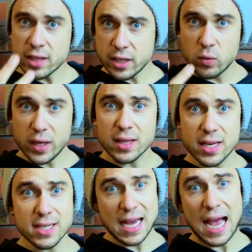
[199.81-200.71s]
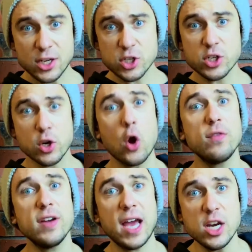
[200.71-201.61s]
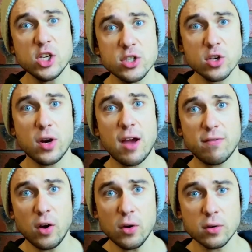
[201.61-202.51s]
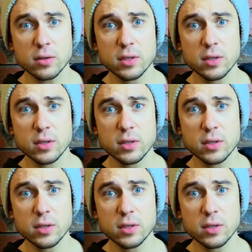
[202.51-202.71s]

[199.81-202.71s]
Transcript: really attached to notifications on our phone.